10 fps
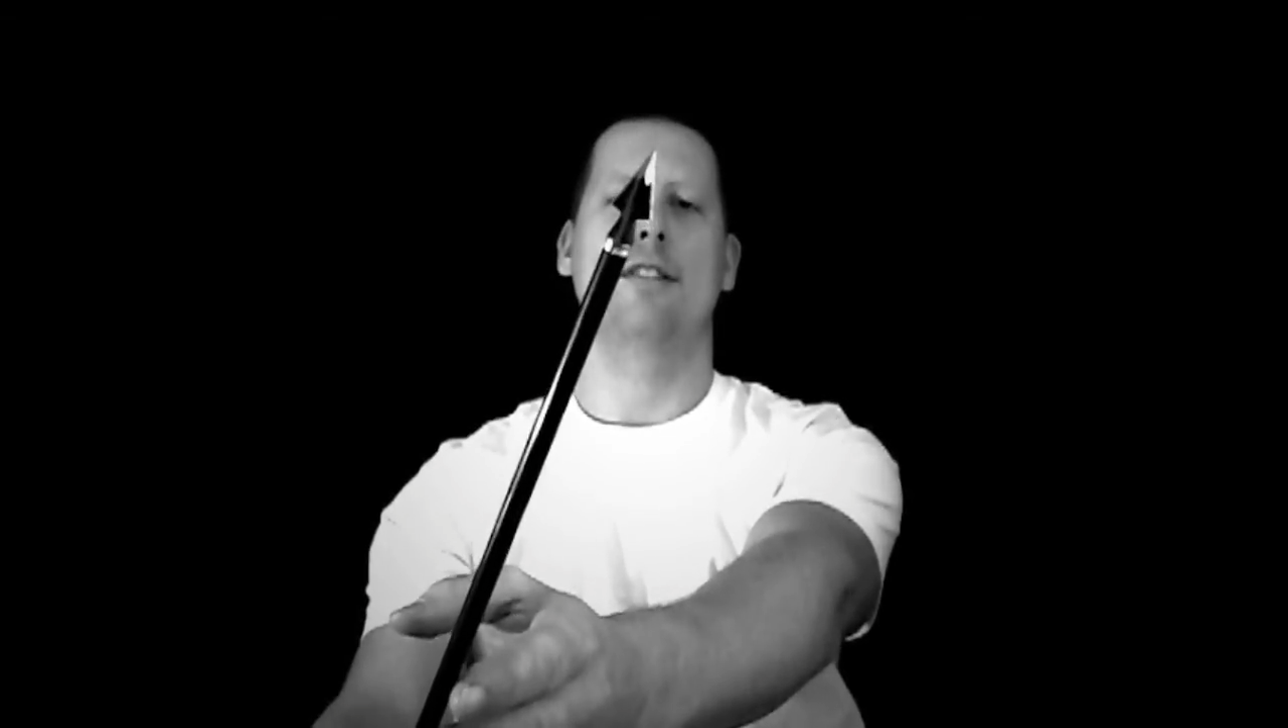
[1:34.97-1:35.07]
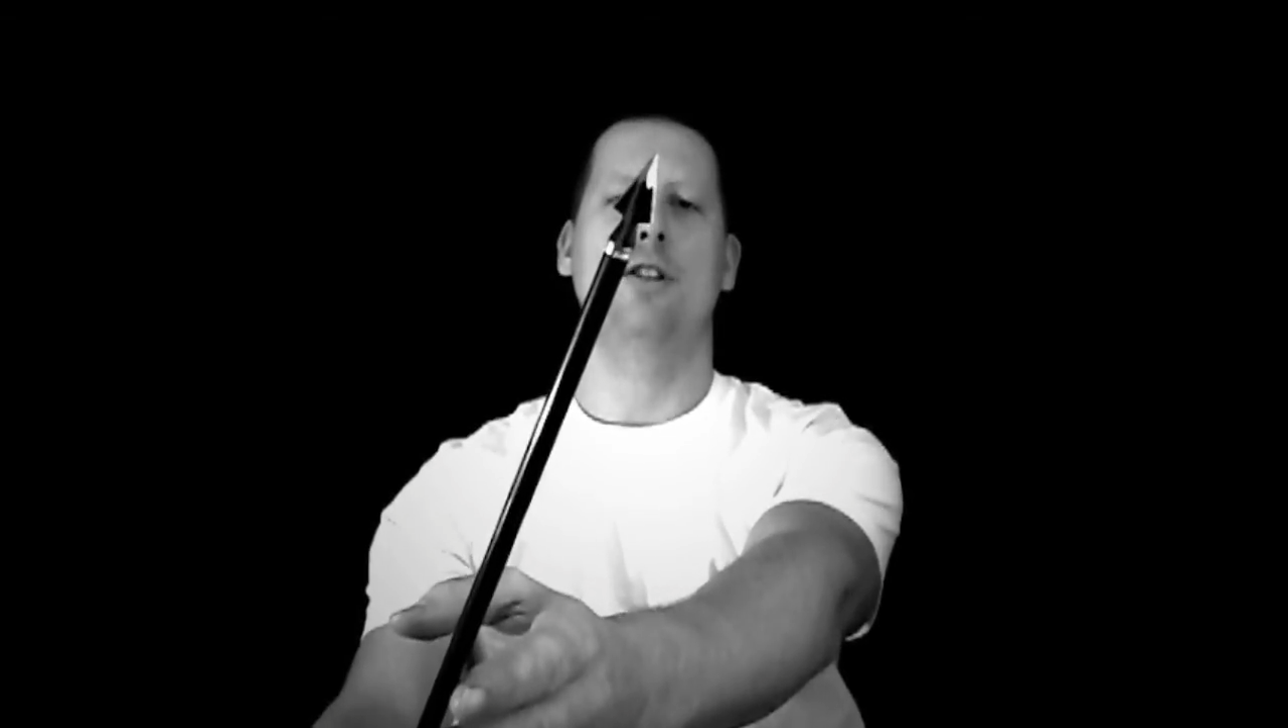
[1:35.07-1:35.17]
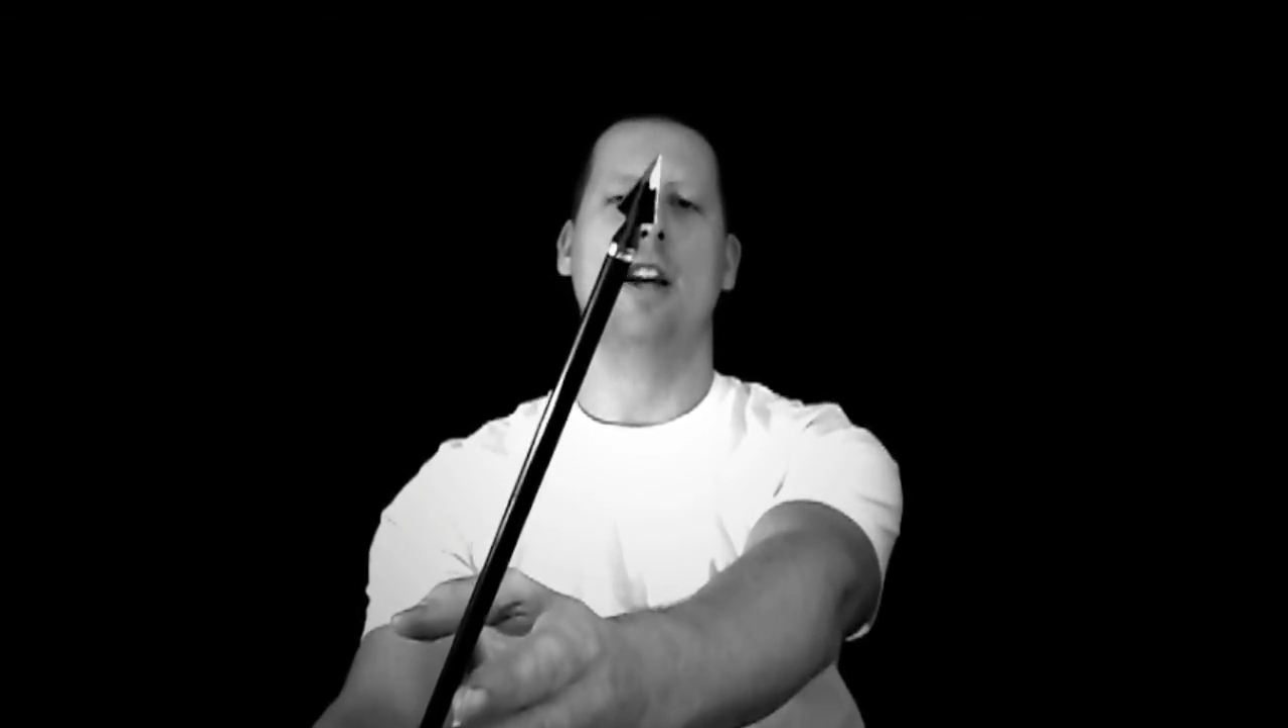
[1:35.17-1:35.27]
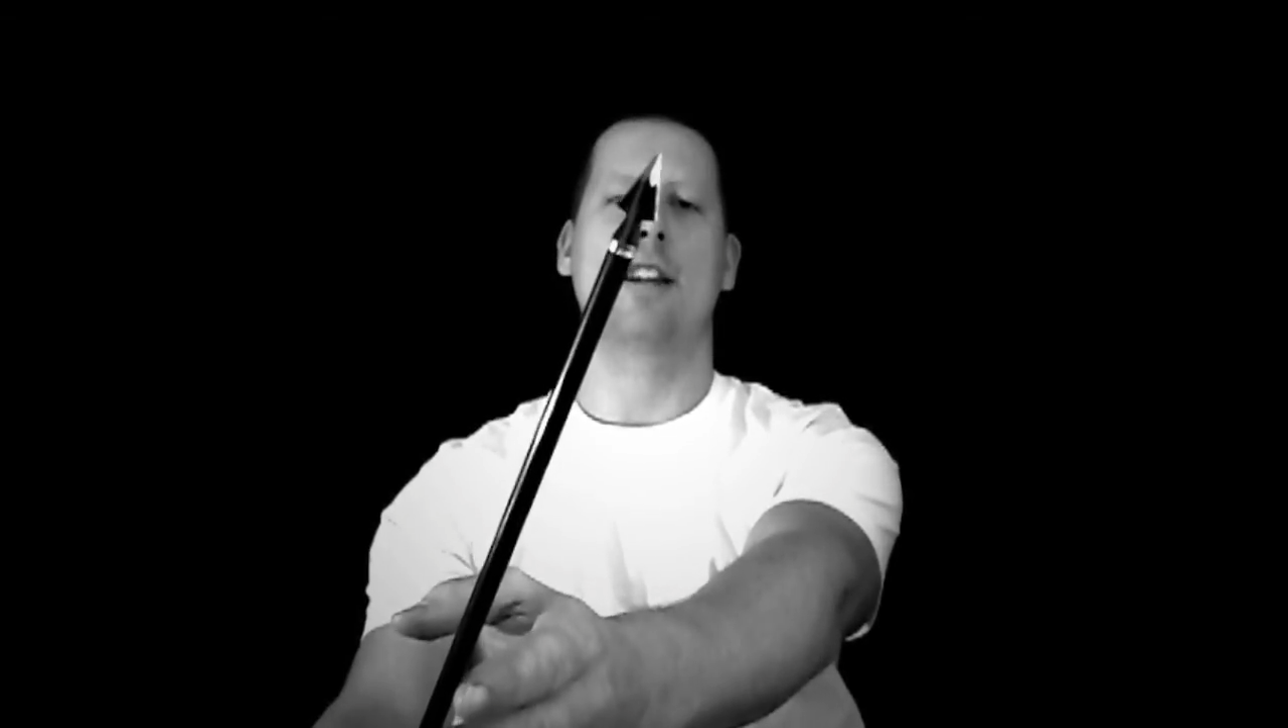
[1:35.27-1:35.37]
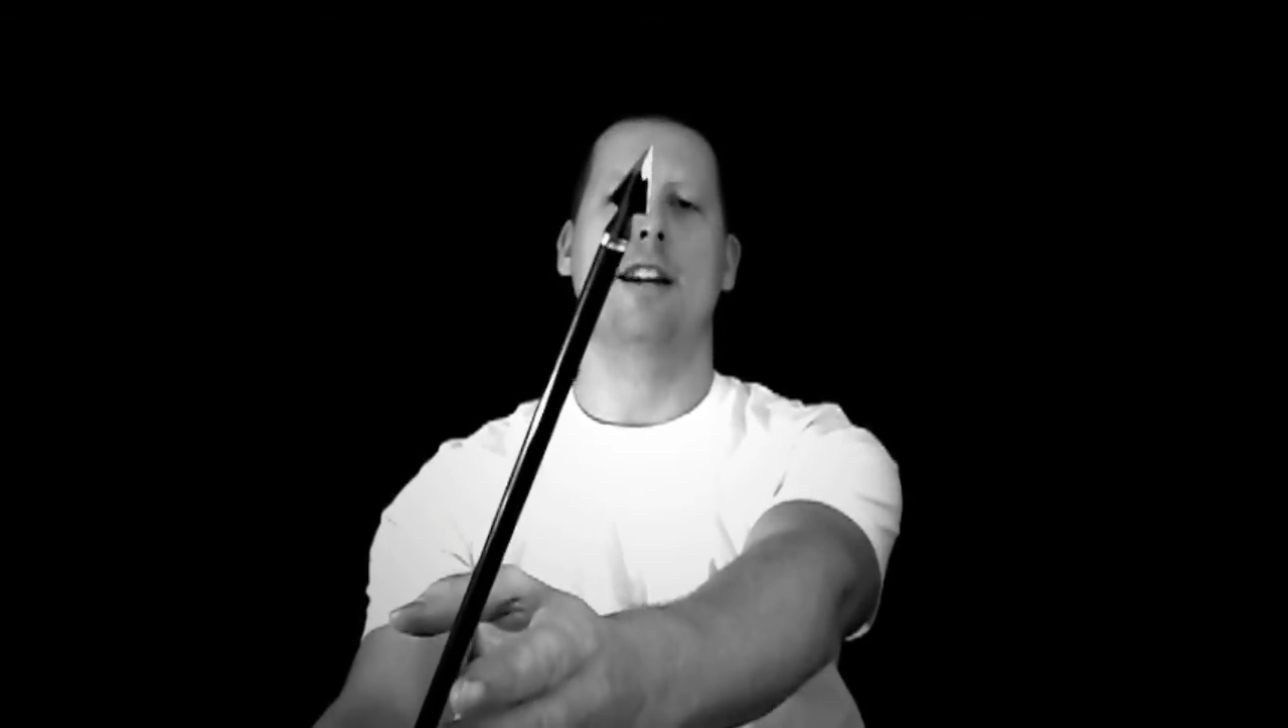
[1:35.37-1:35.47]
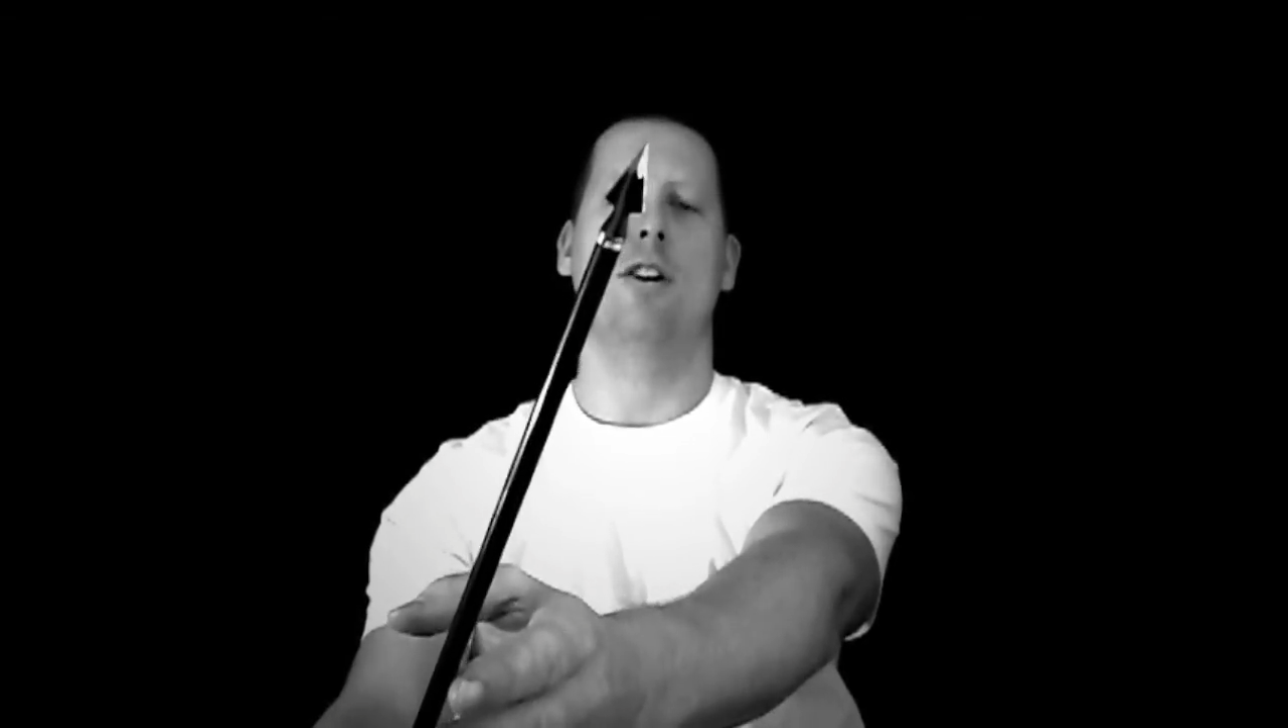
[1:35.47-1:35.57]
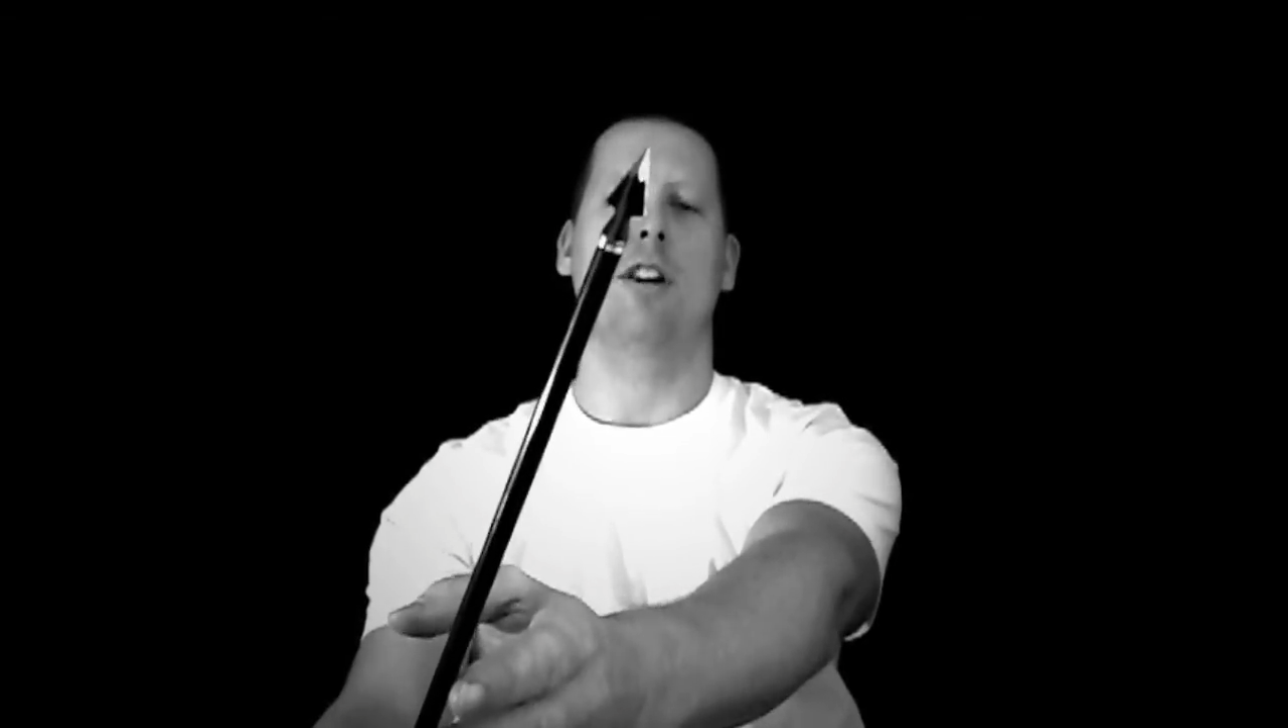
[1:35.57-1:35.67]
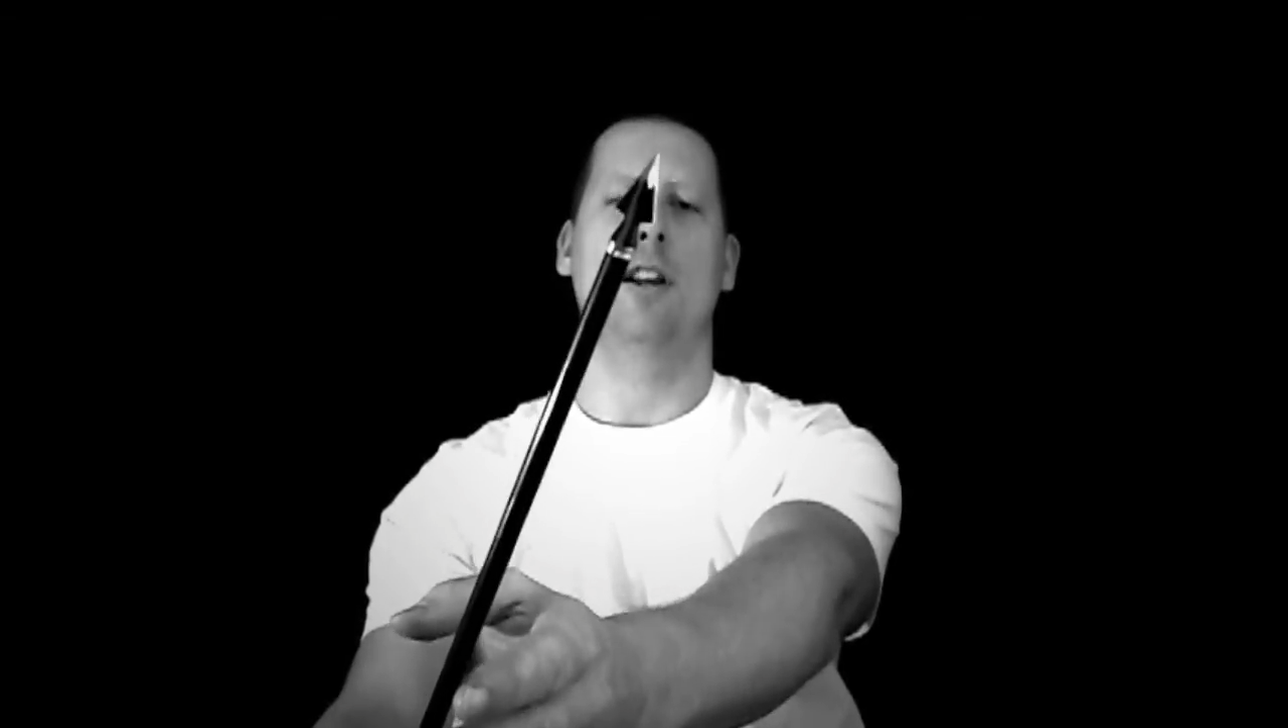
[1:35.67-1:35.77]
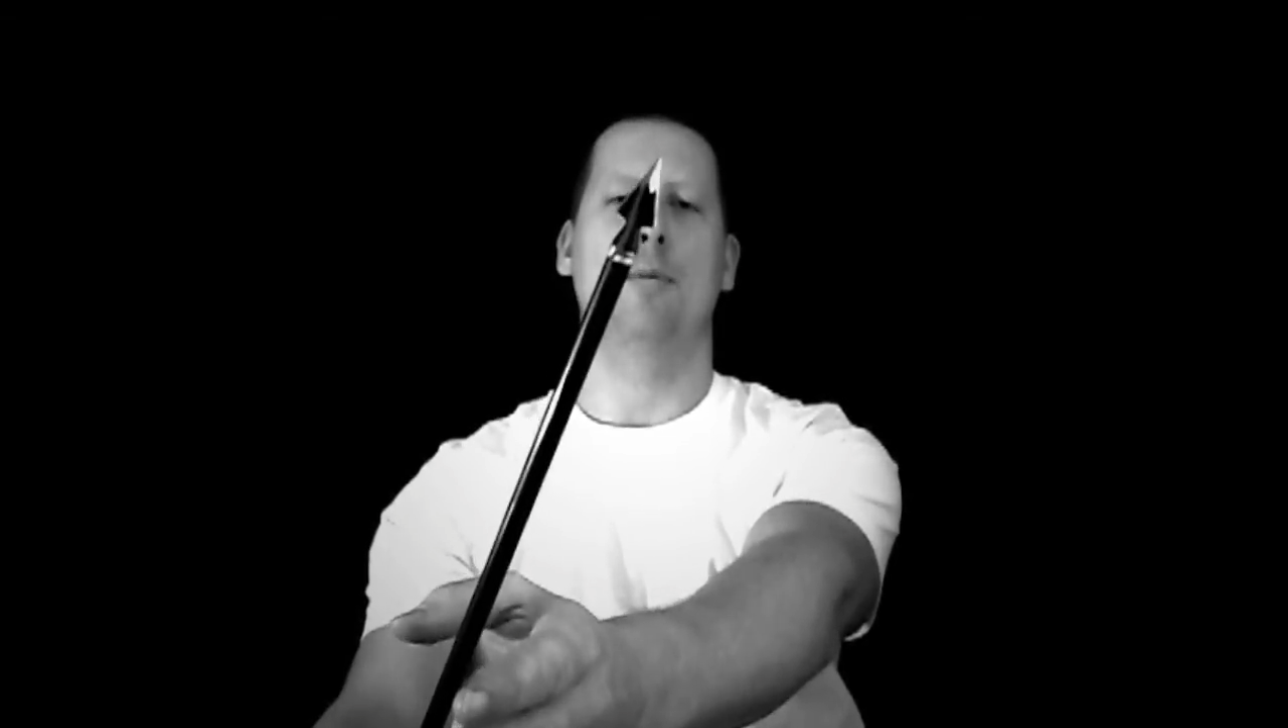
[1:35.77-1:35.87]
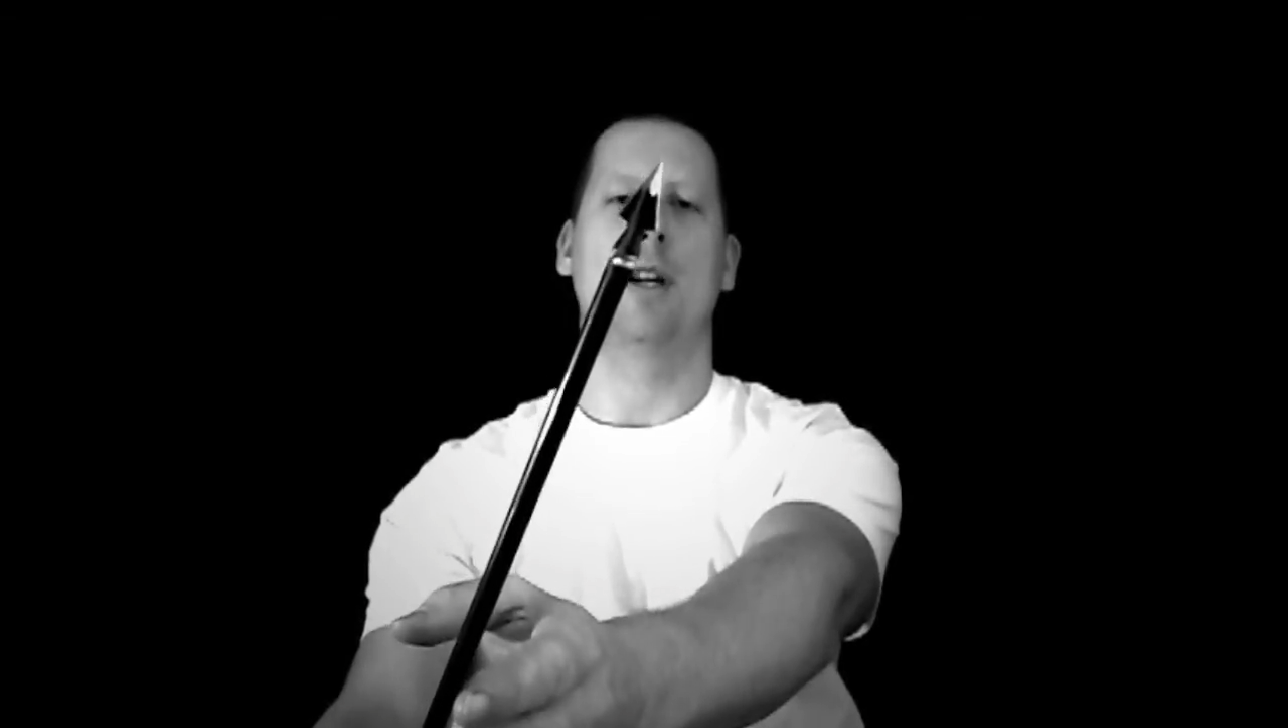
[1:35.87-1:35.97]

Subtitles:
check it out a little